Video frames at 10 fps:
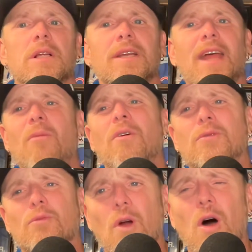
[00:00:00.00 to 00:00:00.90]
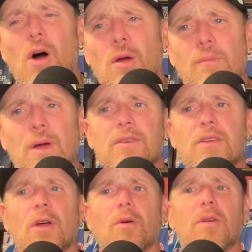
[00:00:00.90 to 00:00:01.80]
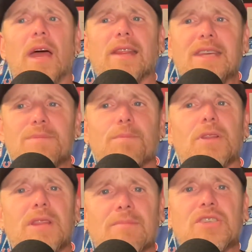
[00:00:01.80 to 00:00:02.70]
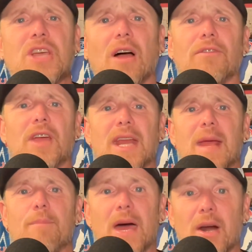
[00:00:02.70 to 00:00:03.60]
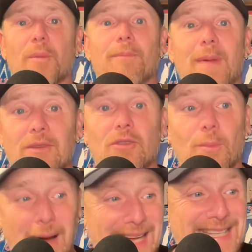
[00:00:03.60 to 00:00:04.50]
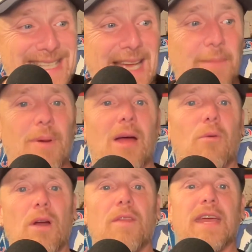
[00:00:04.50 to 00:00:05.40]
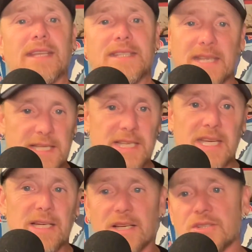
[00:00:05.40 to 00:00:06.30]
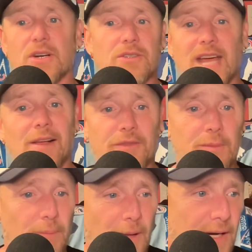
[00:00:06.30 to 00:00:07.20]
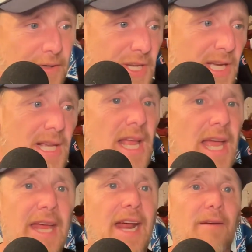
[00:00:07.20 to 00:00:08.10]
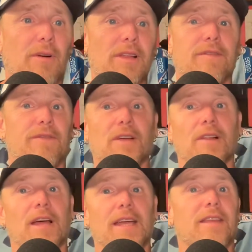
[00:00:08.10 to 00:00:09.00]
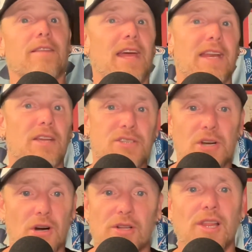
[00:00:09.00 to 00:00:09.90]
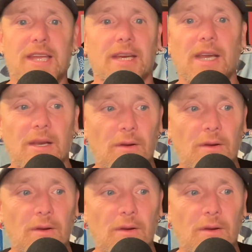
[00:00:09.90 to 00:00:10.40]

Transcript: not what's wrong, but at least put themselves in a better mental mindset by where they can succeed because they're talented players, and I really feel like that it could start clicking